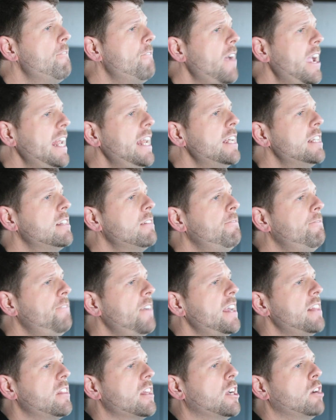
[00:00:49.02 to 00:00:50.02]
Failure to
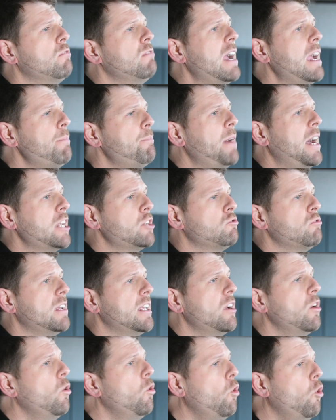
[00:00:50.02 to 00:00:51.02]
fit the correct
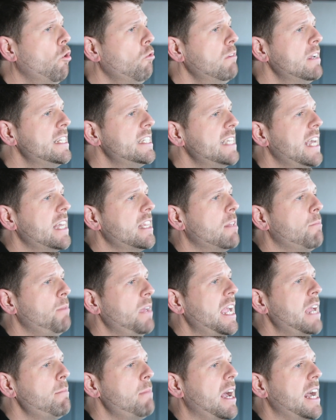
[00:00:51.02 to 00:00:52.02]
battery or reset the
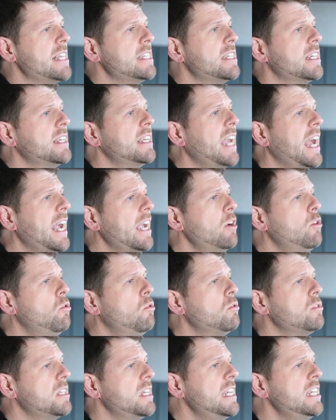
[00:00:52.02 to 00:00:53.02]
BMS can
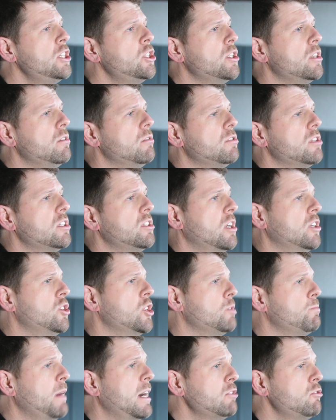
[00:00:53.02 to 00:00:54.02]
cause issues
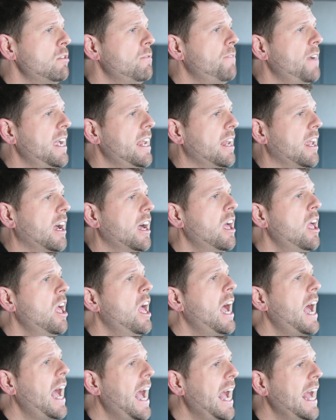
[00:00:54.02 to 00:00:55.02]
such as battery failure
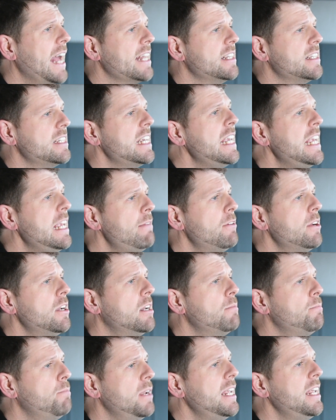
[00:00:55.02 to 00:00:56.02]
and even
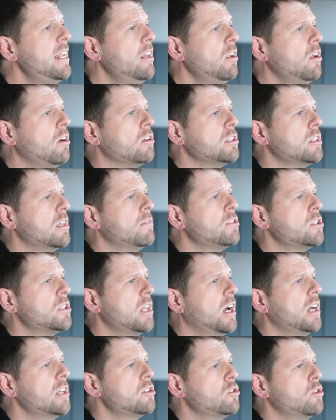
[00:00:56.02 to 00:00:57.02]
complete loss of
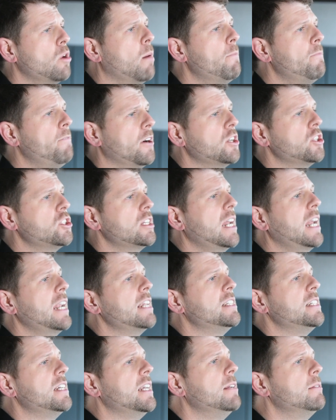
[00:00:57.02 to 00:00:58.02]
start-stop
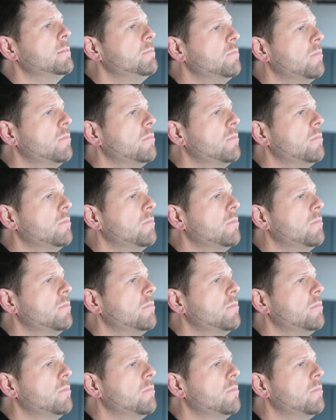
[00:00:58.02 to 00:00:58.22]
functionality.